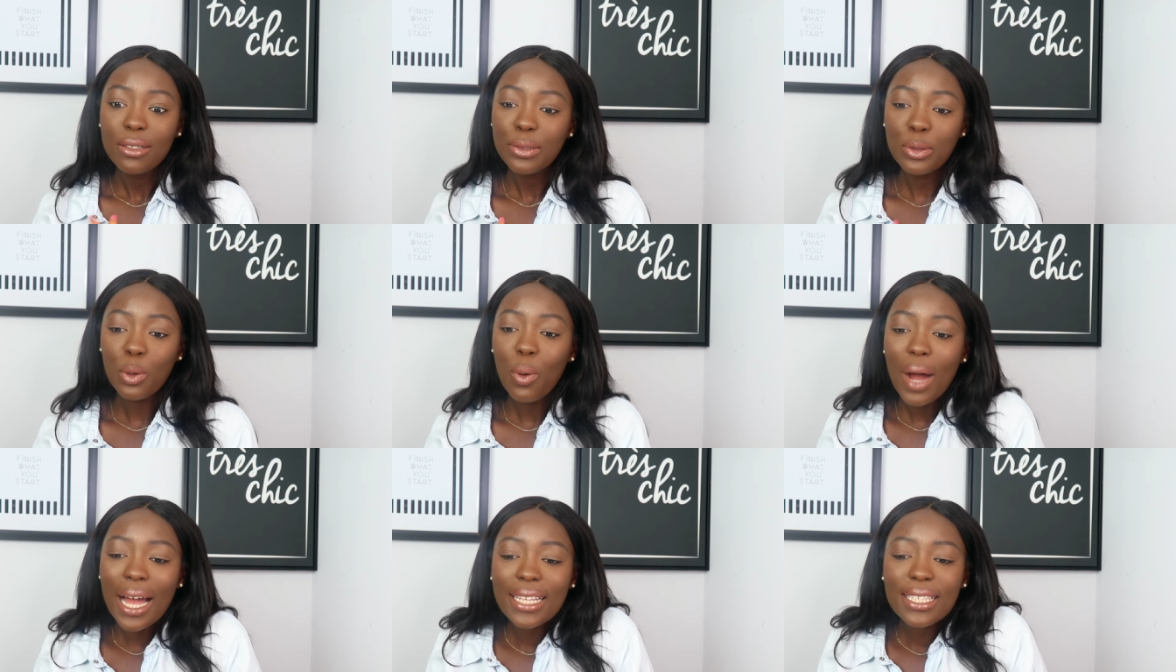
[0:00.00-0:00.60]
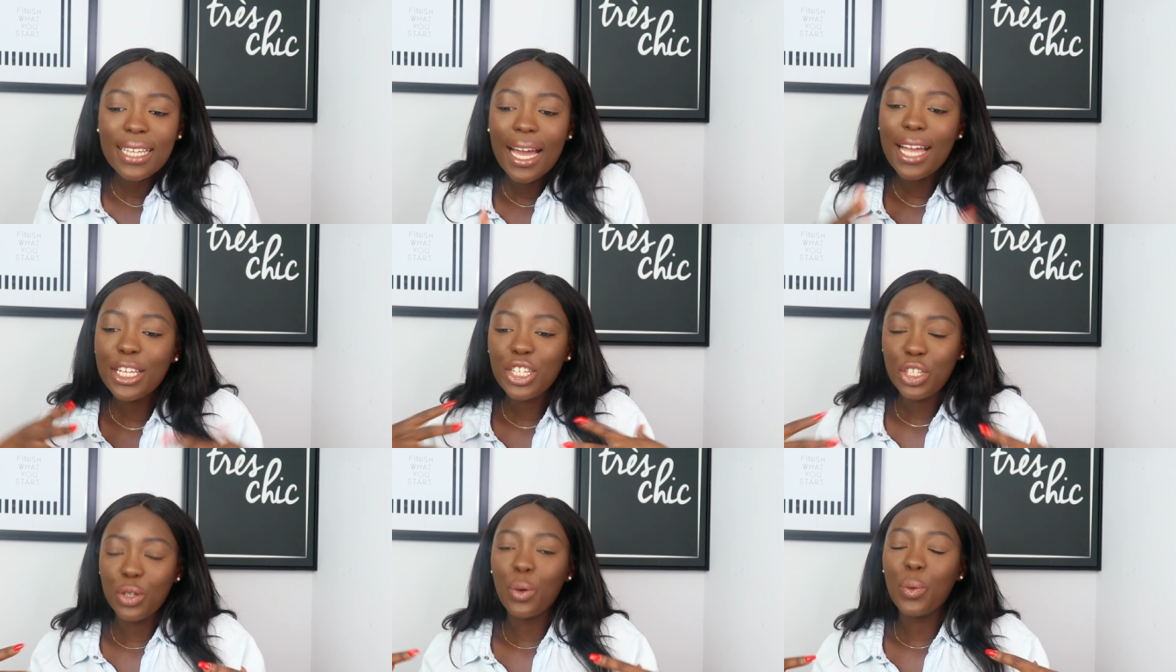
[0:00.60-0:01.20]
don't
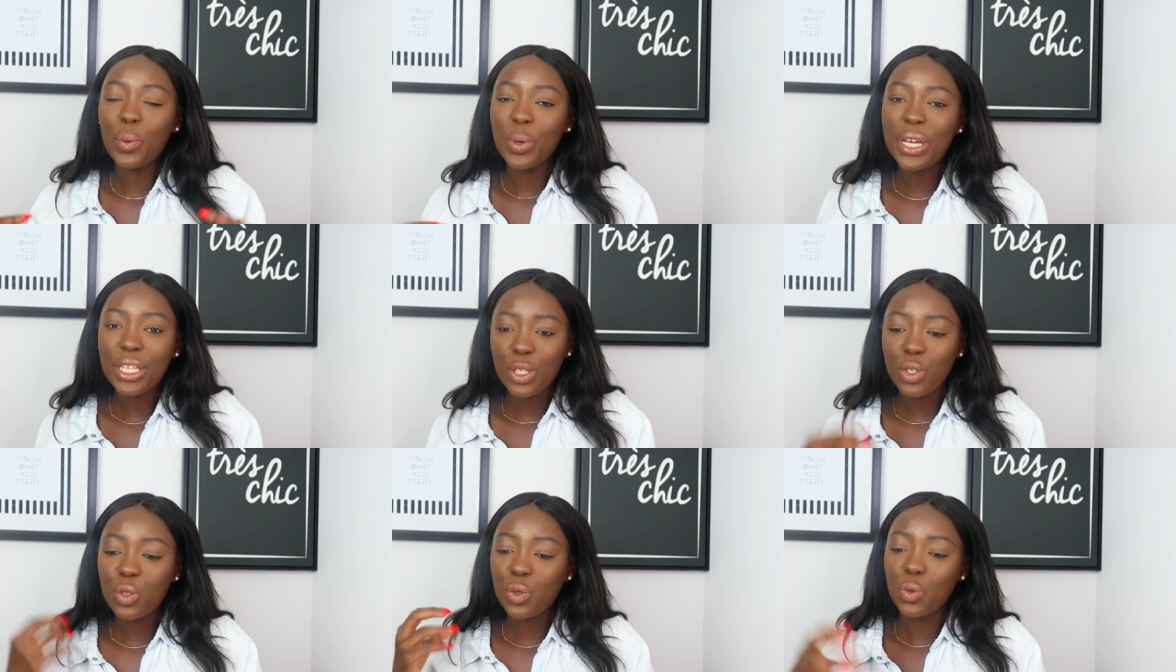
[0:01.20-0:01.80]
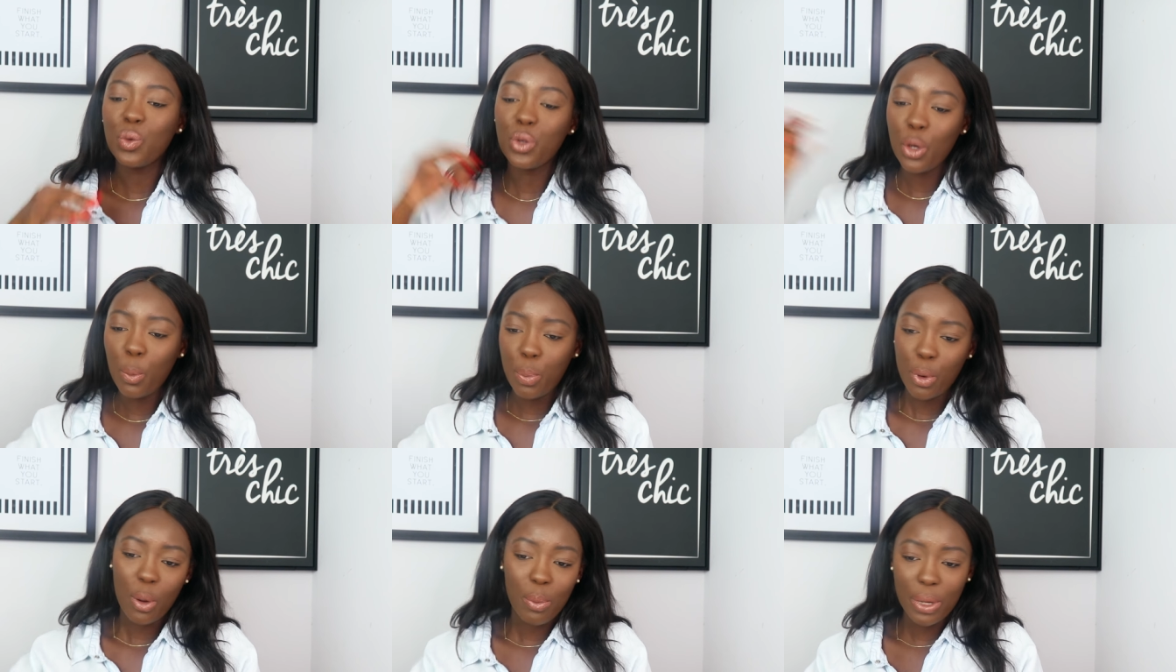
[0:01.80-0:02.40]
attach your weight to your
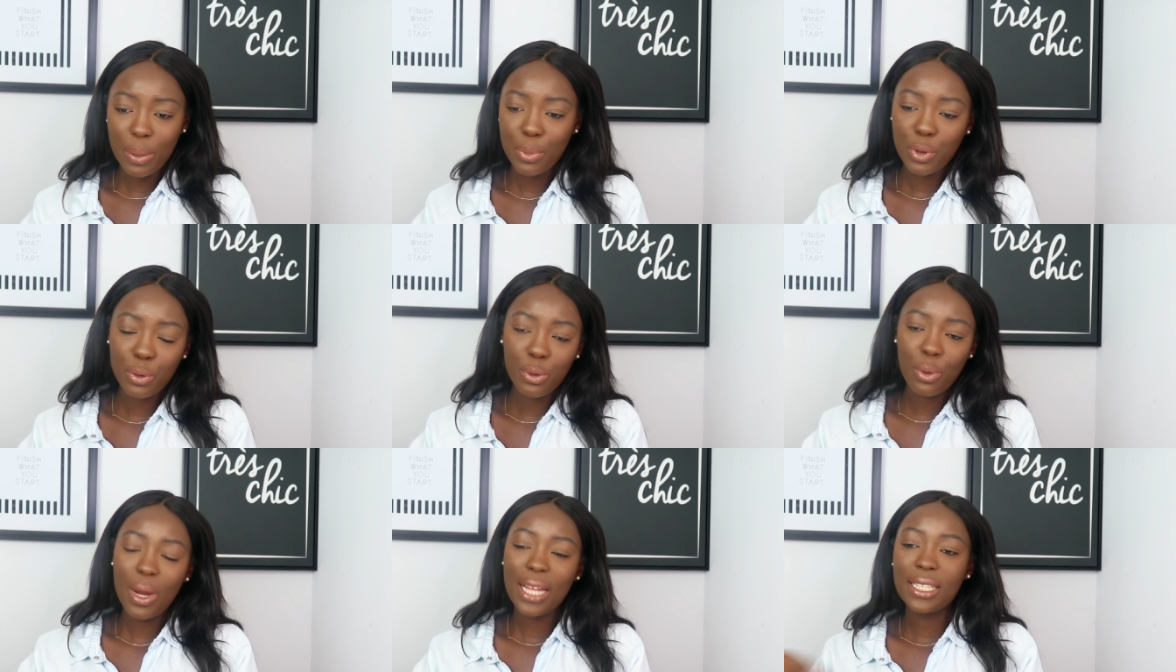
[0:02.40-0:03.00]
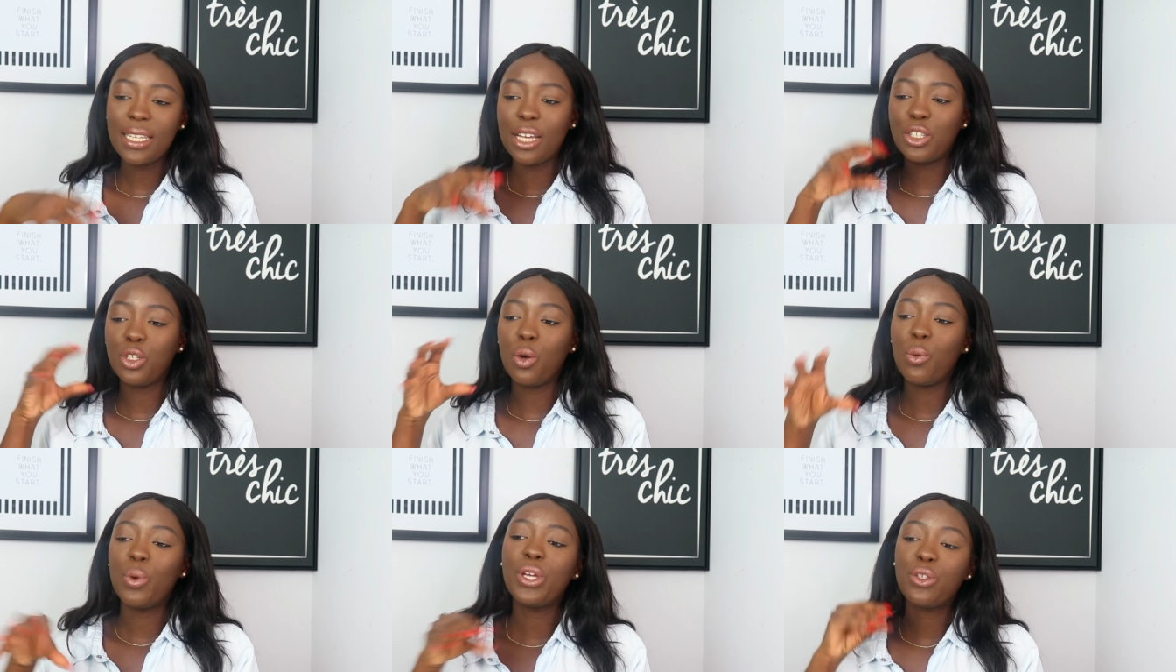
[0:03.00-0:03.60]
problems, or don't attach
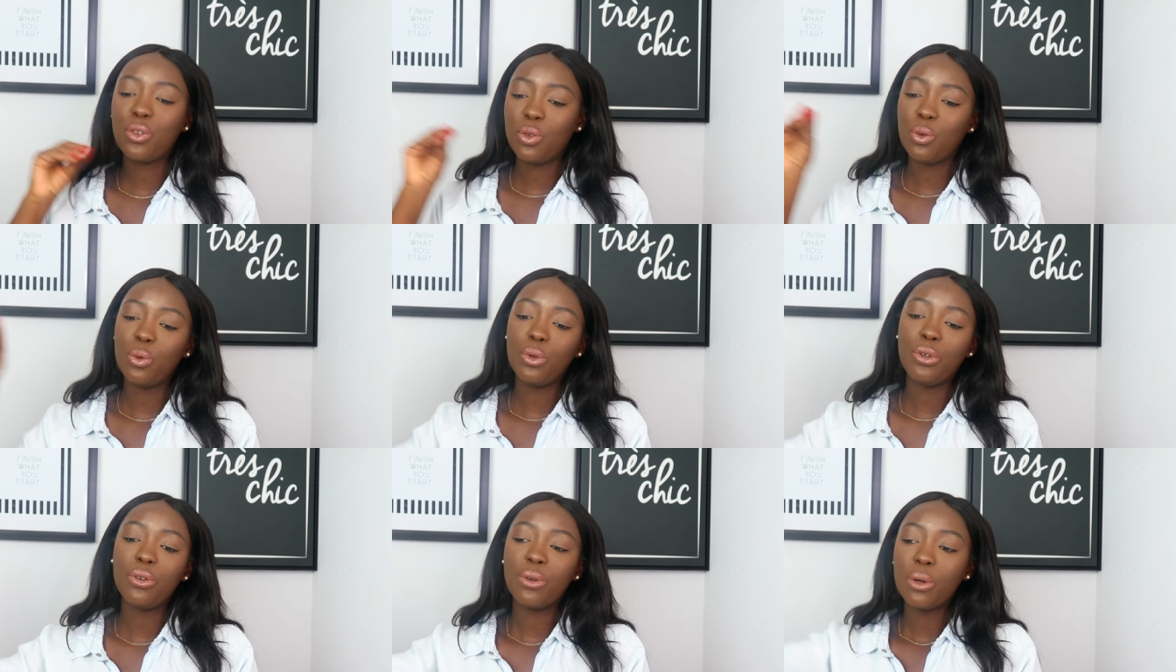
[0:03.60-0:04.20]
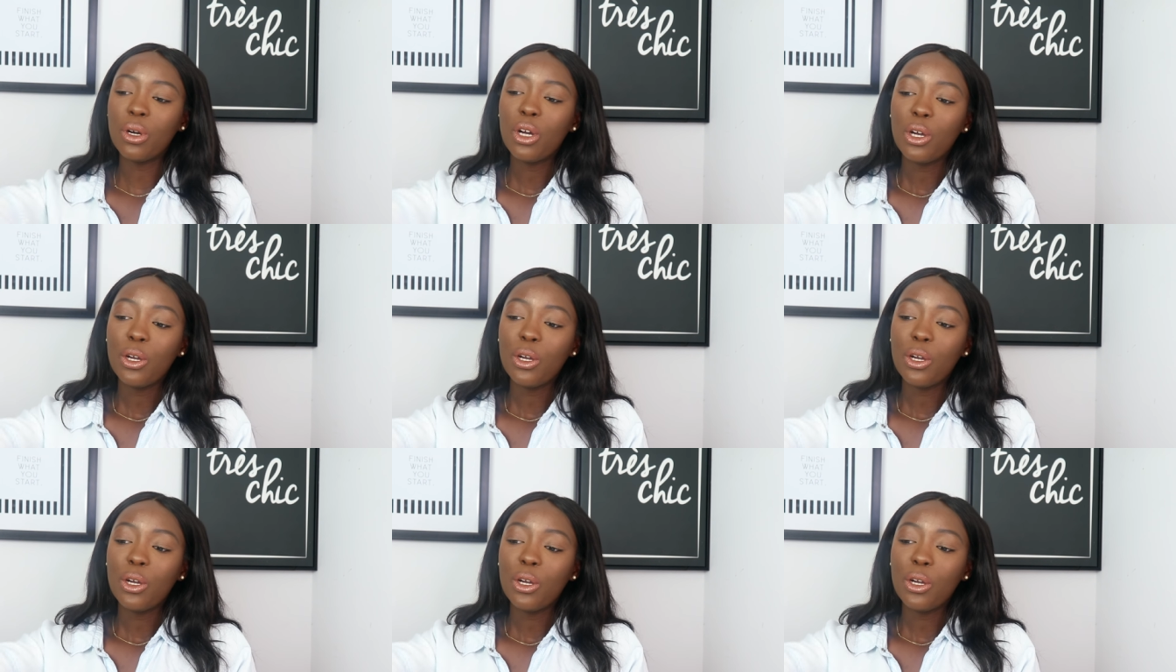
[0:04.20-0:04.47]
your weight to, you know,